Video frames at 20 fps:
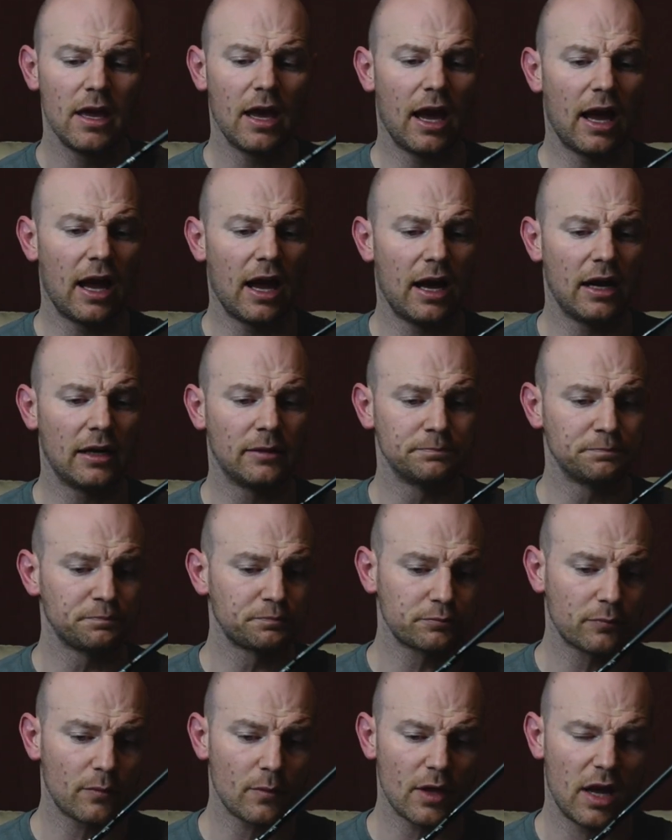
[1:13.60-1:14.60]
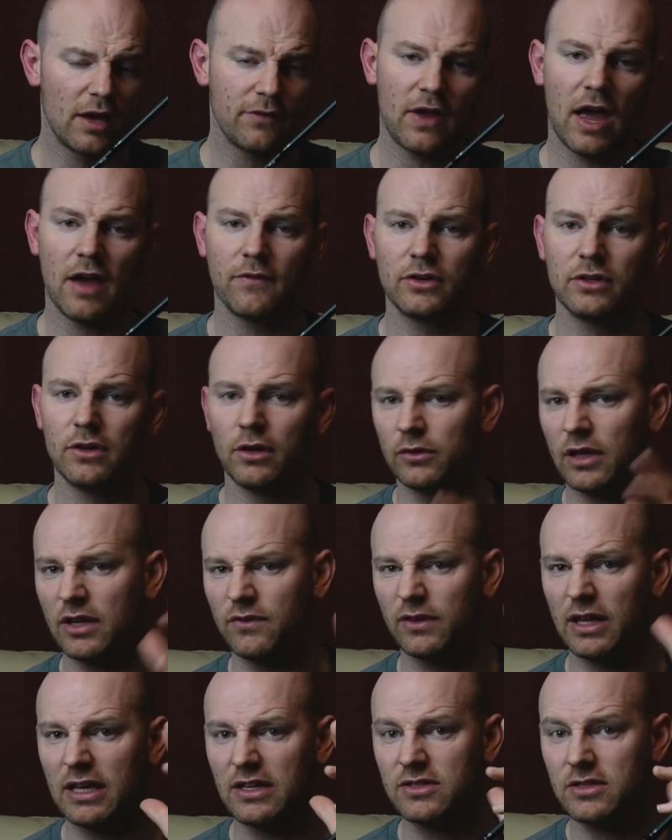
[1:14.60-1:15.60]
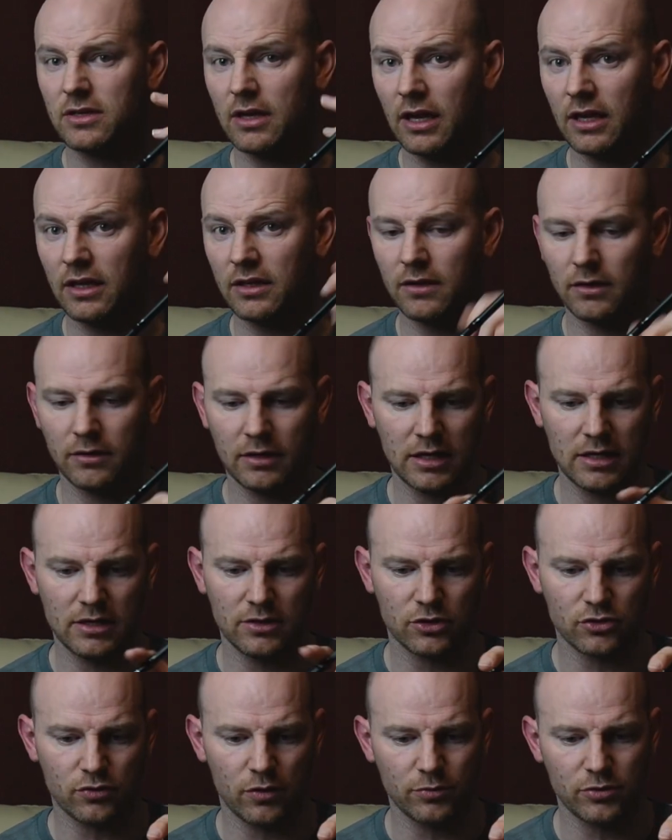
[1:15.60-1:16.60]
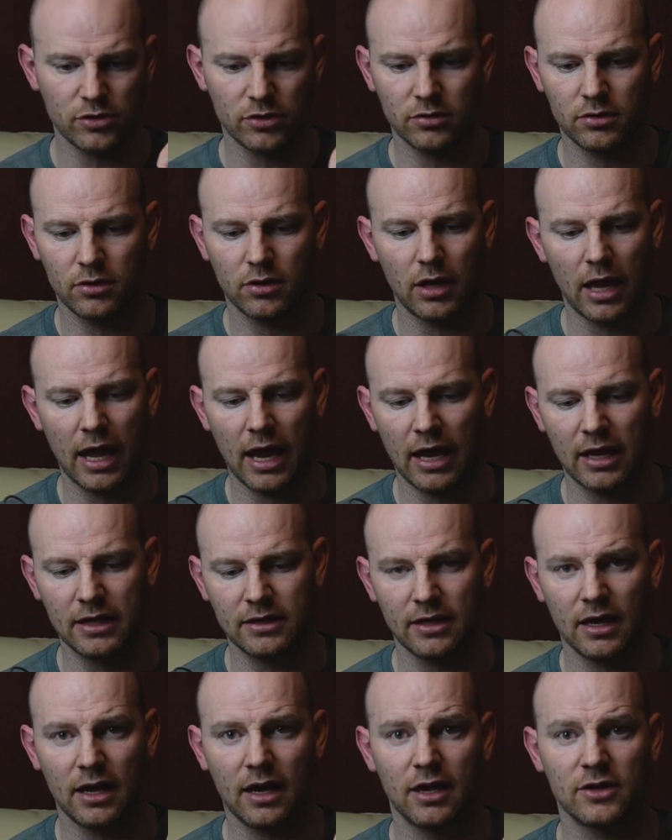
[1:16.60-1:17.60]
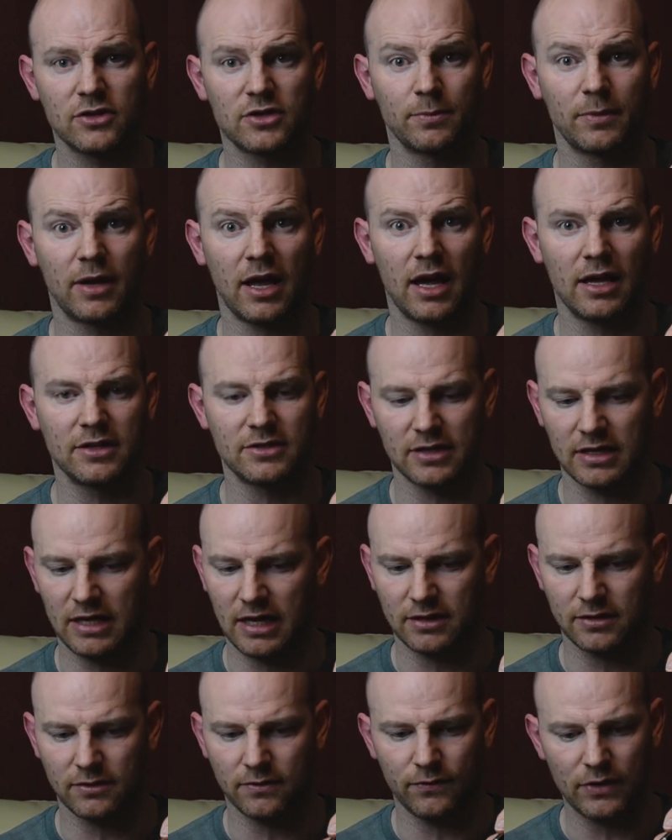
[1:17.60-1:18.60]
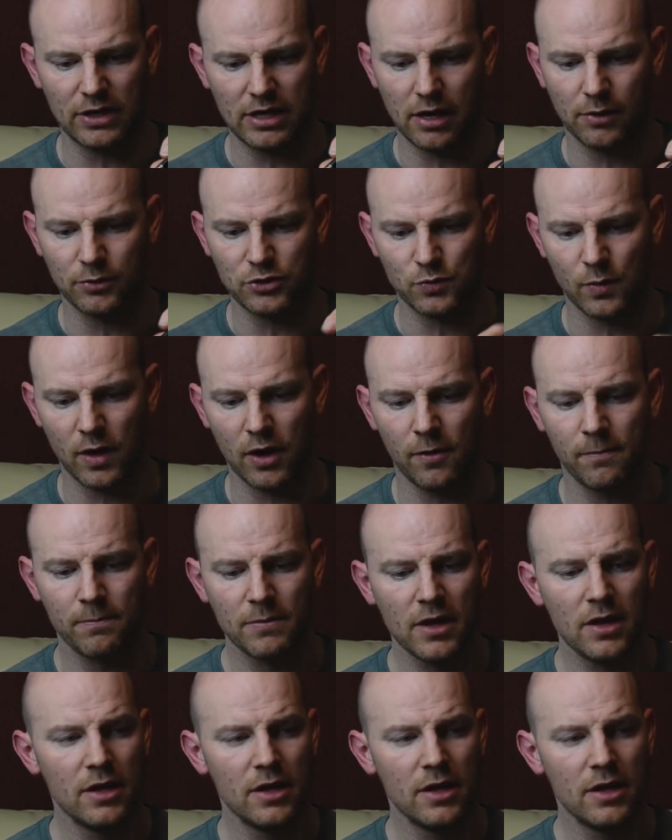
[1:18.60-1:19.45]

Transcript: If you haven't, I'll leave links in the description and some cards at the end of the video as well.